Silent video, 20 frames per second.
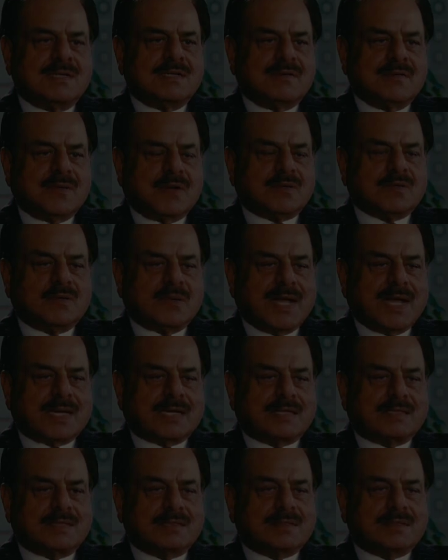not to
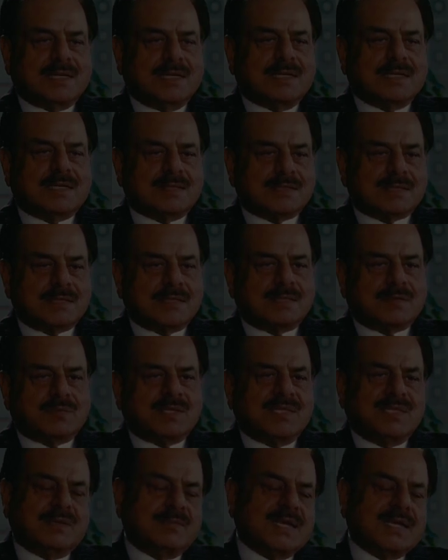act in concert
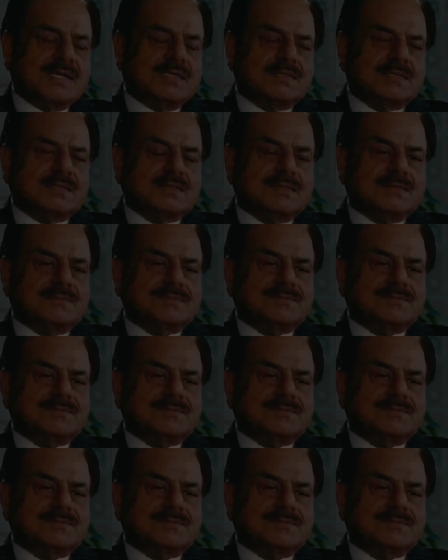with the Americans.